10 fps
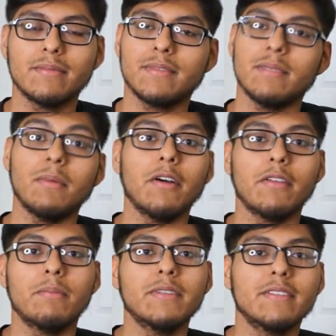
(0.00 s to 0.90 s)
some
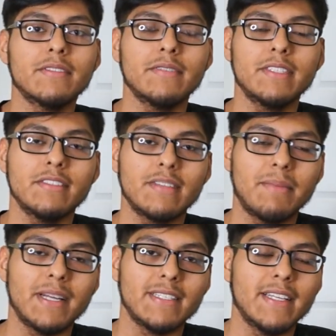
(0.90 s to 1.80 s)
other business ventures I
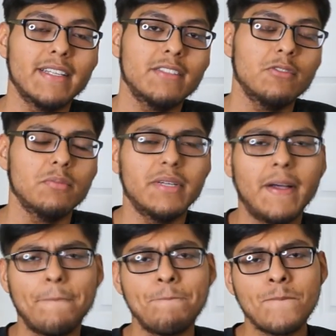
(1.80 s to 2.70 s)
might get into,
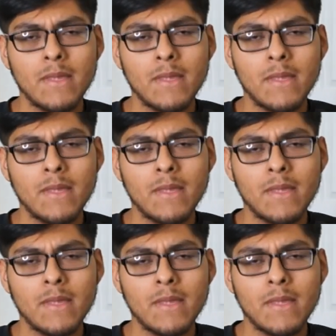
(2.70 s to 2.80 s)
but